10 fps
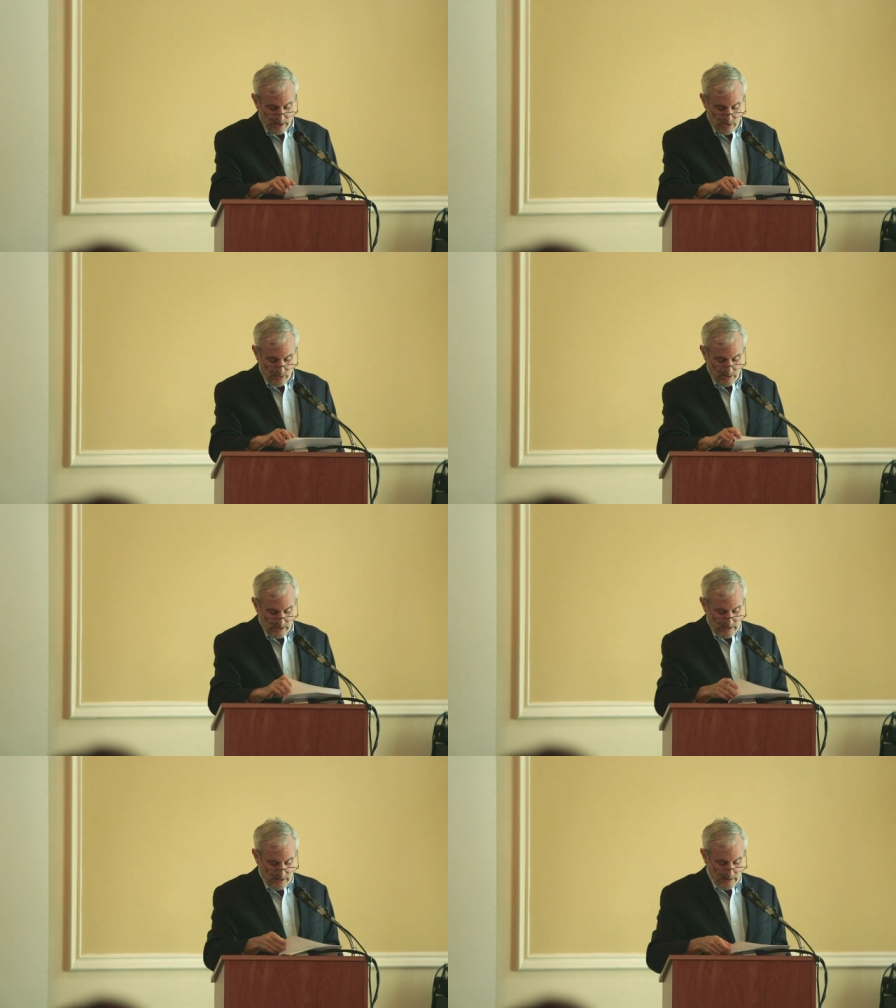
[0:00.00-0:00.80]
As you can
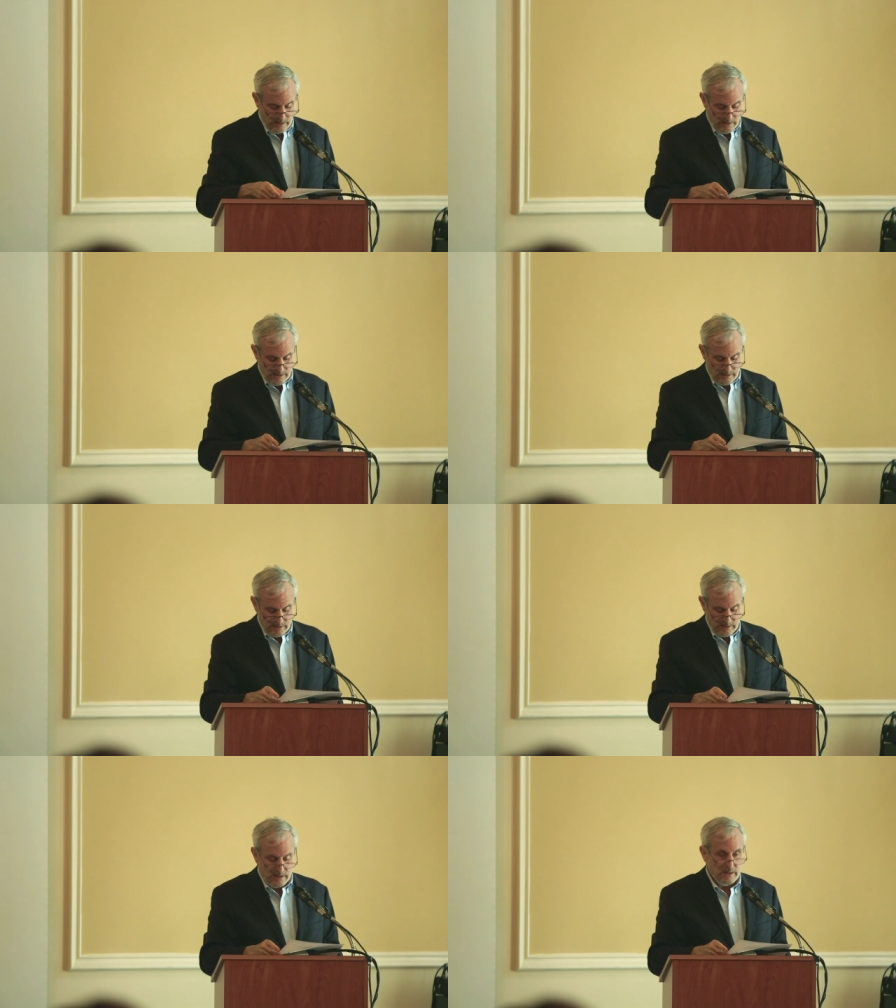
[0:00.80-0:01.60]
see, that this
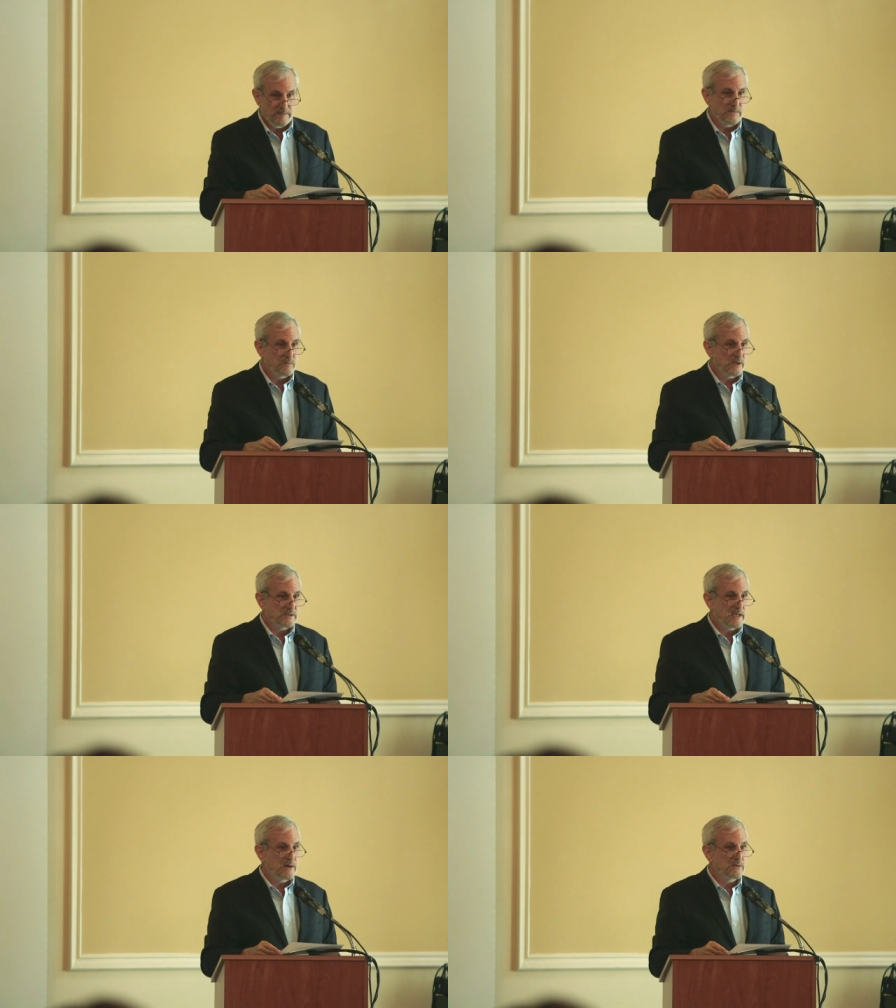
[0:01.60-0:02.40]
is uh, runs
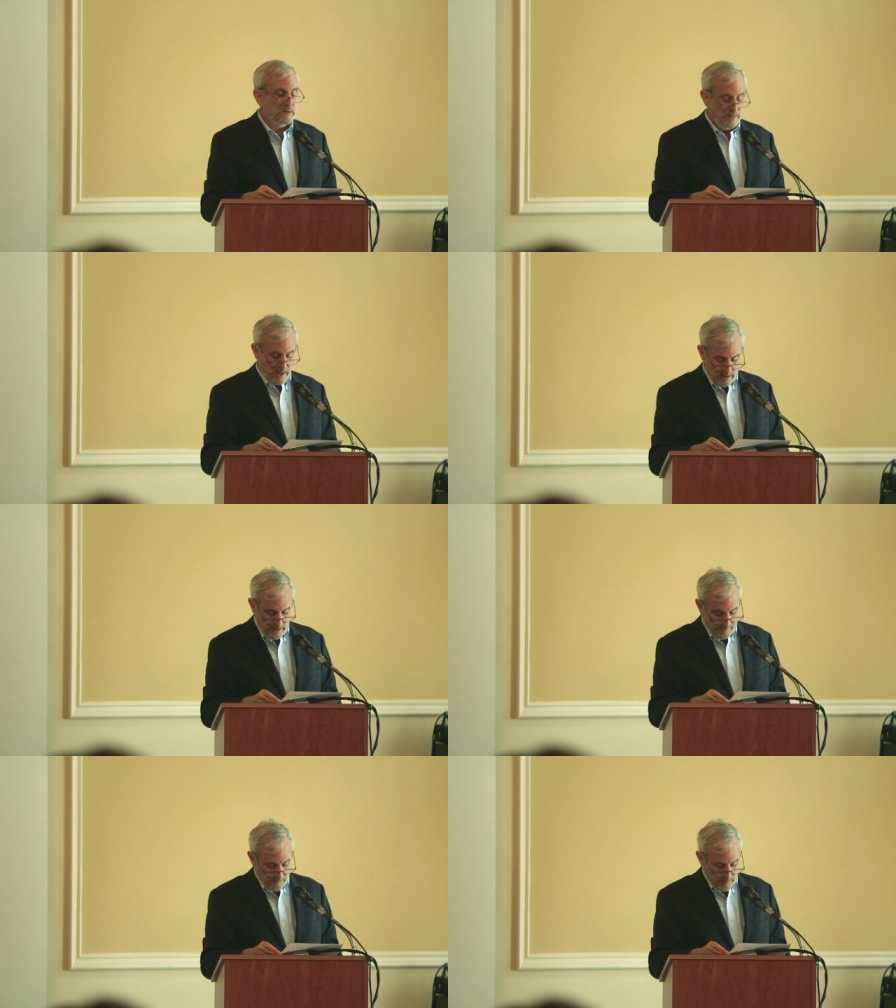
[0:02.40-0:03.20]
counter to my
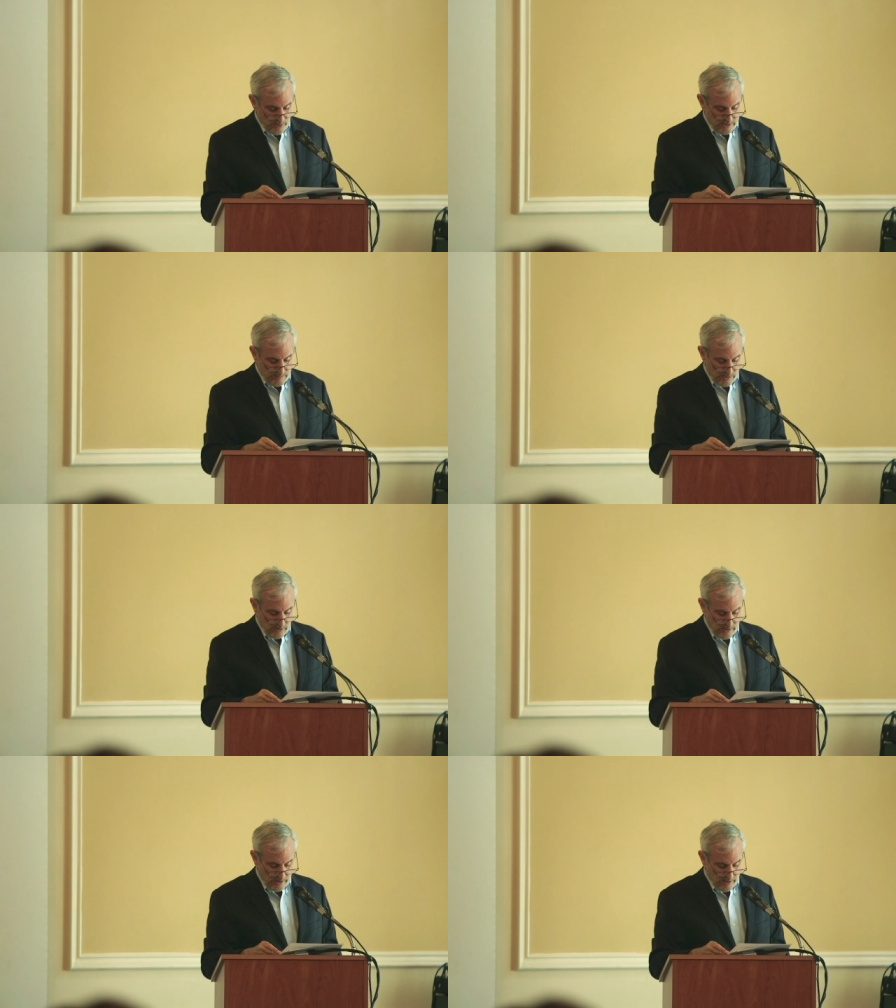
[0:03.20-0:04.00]

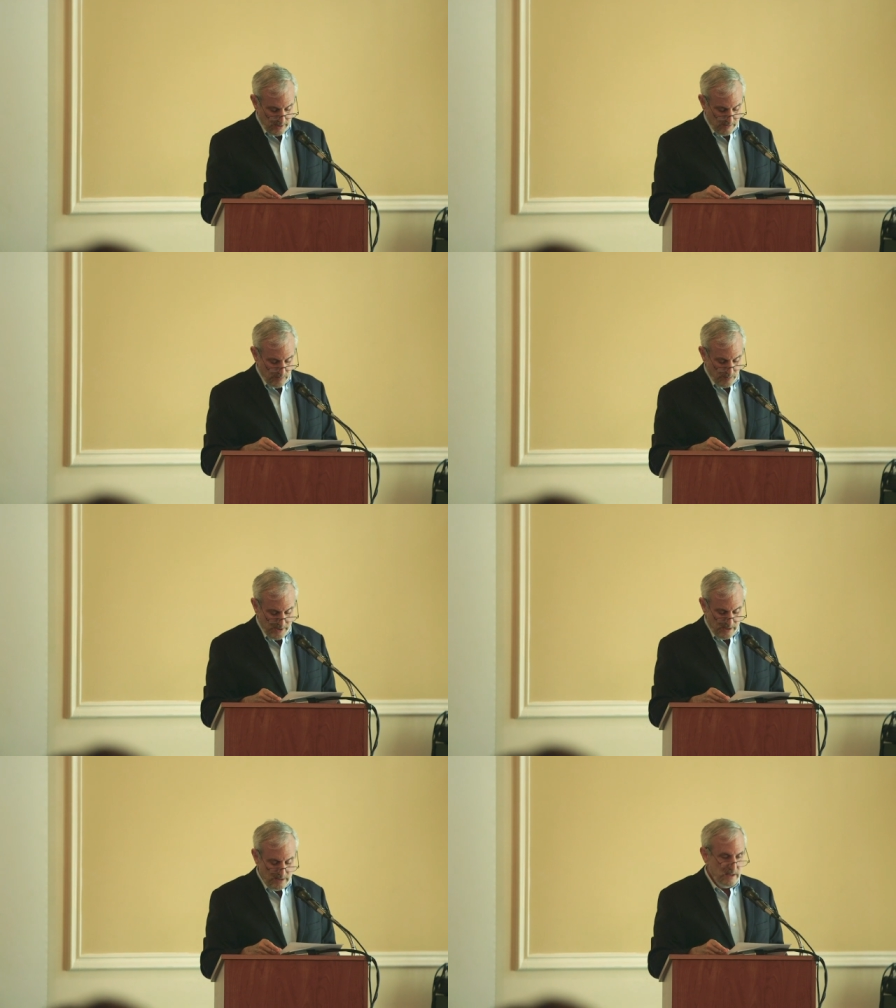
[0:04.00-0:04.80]
principle uh, of
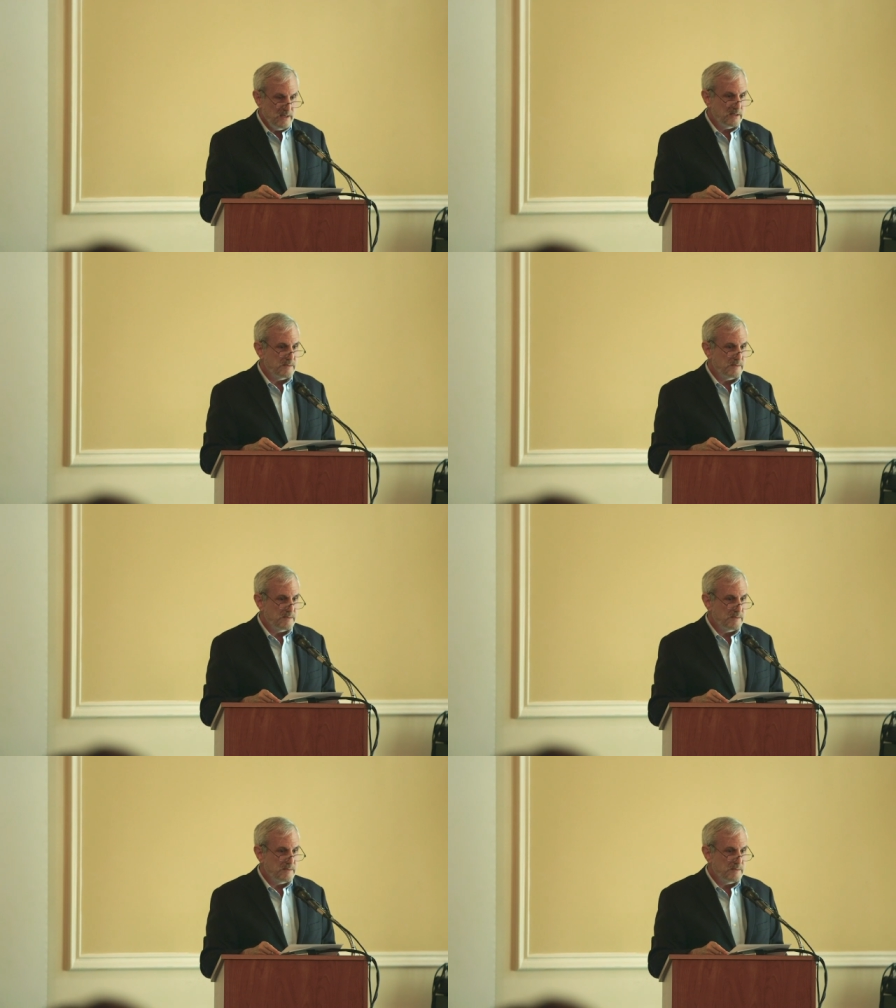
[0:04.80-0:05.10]
mobility and